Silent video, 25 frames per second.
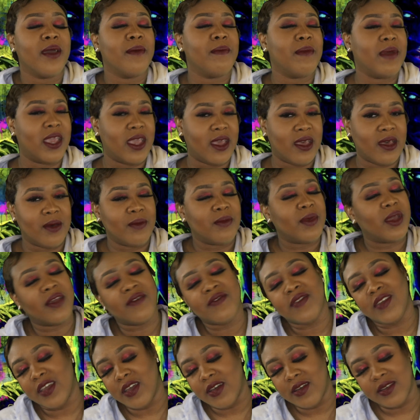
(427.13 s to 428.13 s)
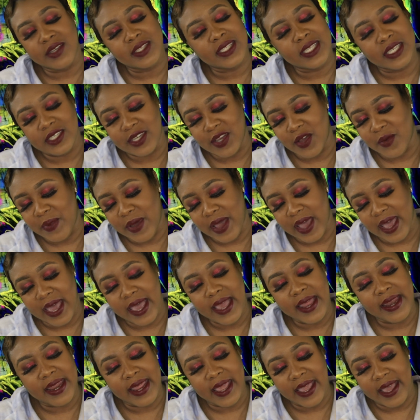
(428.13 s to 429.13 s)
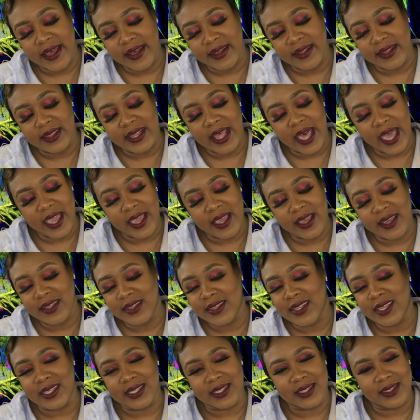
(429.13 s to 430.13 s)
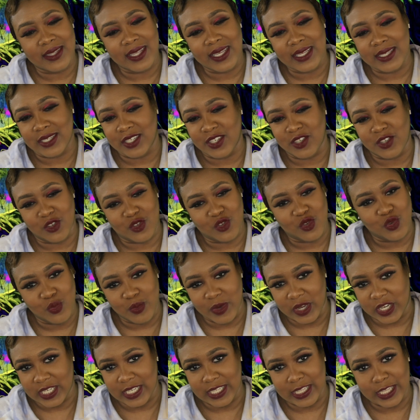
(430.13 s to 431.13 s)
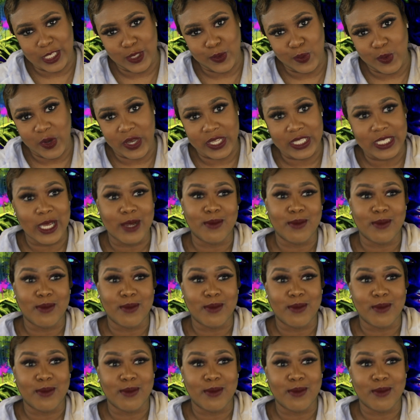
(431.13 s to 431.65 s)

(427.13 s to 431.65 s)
Ma'am, if you don't sit your behind down, like this this is just too much at this point.